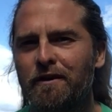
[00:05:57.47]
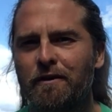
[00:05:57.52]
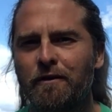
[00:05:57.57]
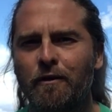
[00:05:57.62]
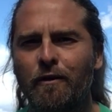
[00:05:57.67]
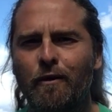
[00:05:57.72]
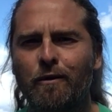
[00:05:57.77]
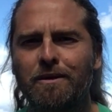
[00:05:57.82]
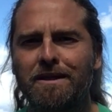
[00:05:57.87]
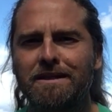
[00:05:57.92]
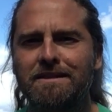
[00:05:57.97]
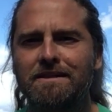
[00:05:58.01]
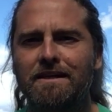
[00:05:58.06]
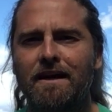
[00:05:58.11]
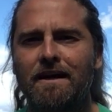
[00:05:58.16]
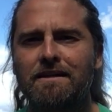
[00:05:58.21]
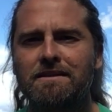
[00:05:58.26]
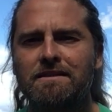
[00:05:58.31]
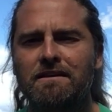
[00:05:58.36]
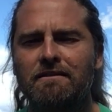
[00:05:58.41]
holy
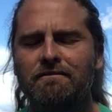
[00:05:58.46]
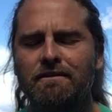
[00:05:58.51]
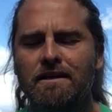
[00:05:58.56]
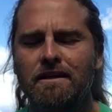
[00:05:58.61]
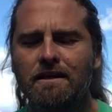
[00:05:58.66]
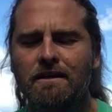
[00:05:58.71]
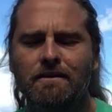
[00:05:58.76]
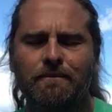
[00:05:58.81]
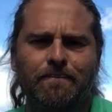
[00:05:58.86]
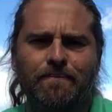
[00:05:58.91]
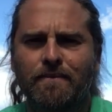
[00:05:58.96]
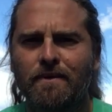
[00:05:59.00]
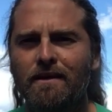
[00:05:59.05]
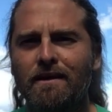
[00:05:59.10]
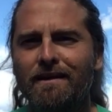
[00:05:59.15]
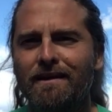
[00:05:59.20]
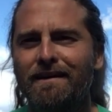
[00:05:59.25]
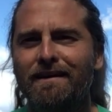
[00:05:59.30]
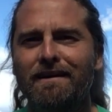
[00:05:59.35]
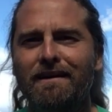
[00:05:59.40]
text of
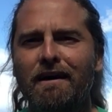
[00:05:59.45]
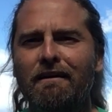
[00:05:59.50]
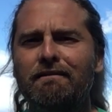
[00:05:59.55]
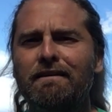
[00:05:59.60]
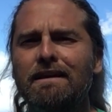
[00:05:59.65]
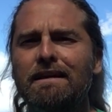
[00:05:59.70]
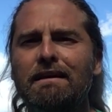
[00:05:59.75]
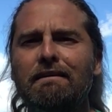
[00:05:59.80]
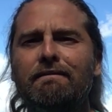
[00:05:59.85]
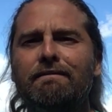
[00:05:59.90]
any